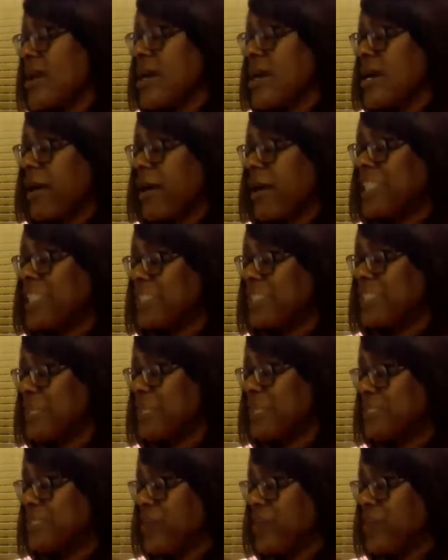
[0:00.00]
Customer
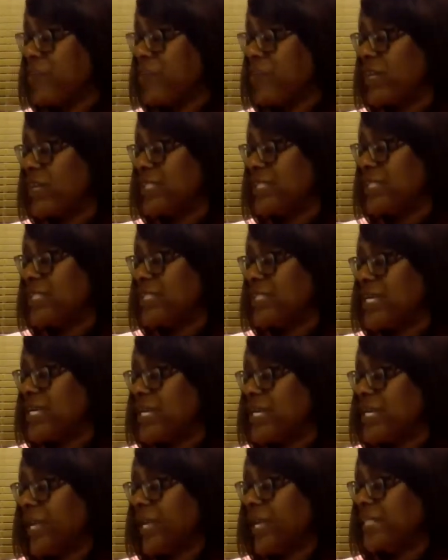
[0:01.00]
service
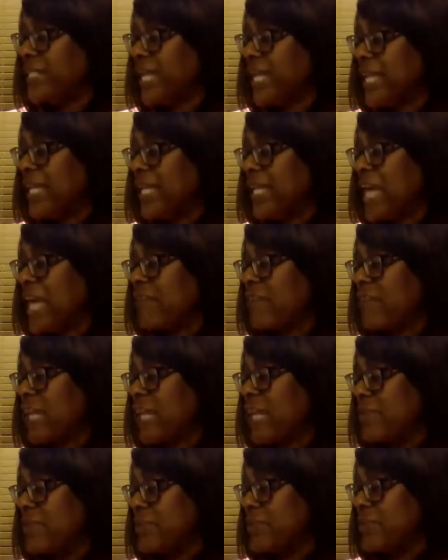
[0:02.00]
gets a lot of
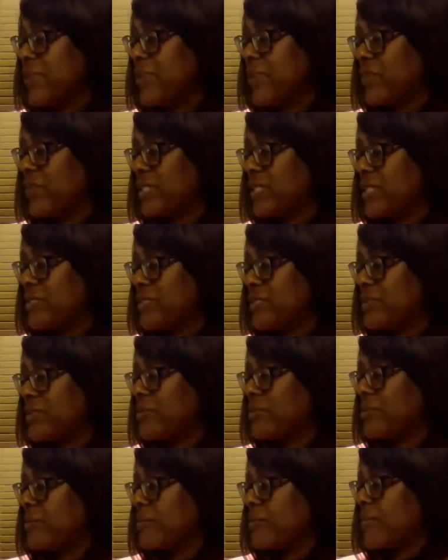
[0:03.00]
lip service.
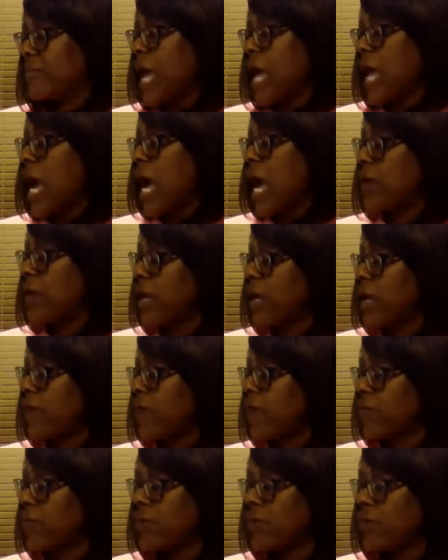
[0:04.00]

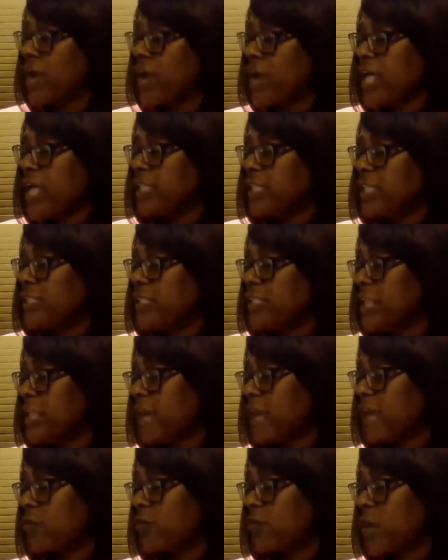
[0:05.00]
However,
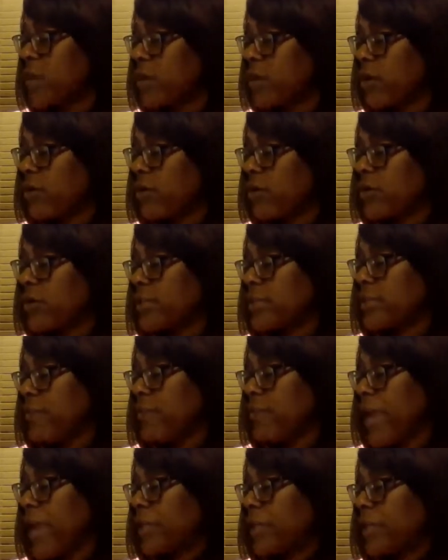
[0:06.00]
Jeff Greger, the
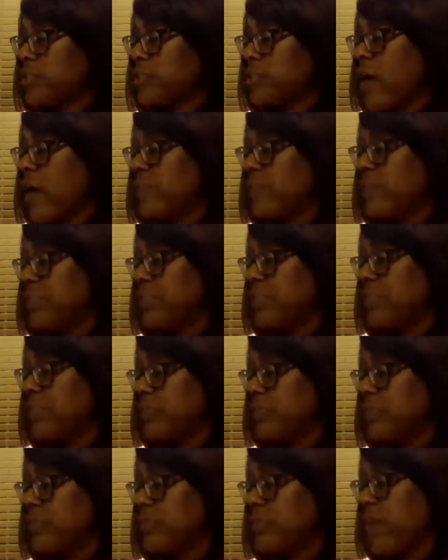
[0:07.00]
manager of
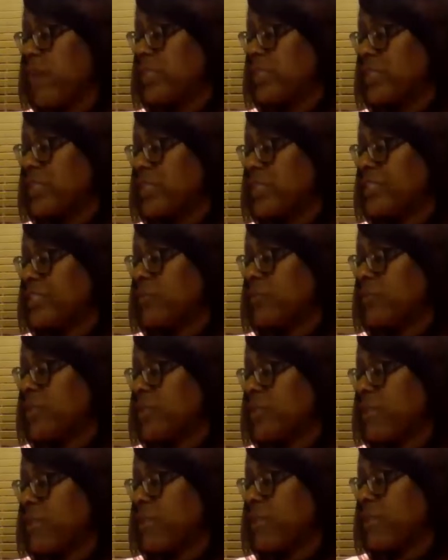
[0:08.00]
special services with
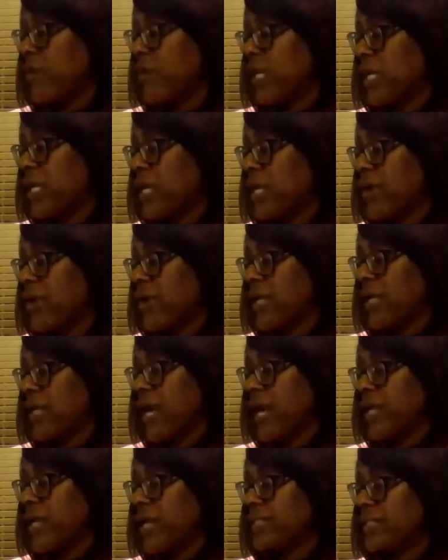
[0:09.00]
American
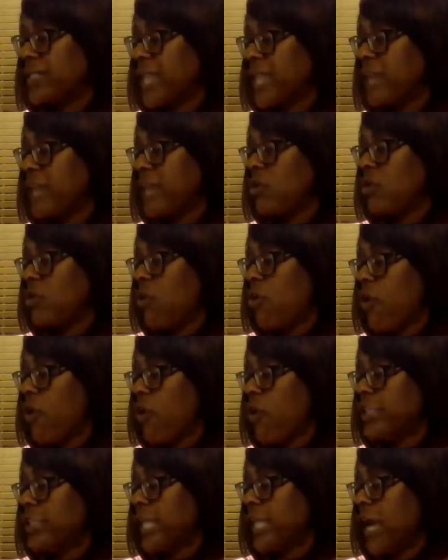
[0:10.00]
Airlines at the
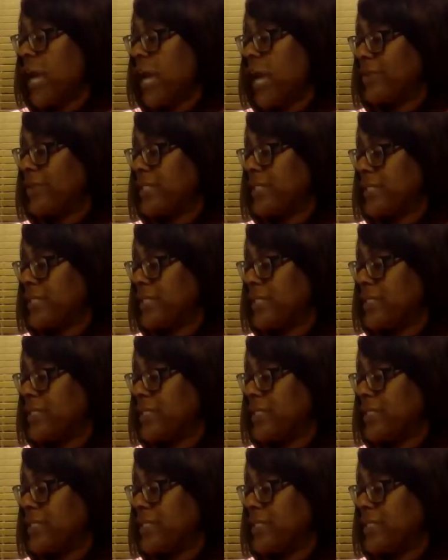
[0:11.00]
Orange County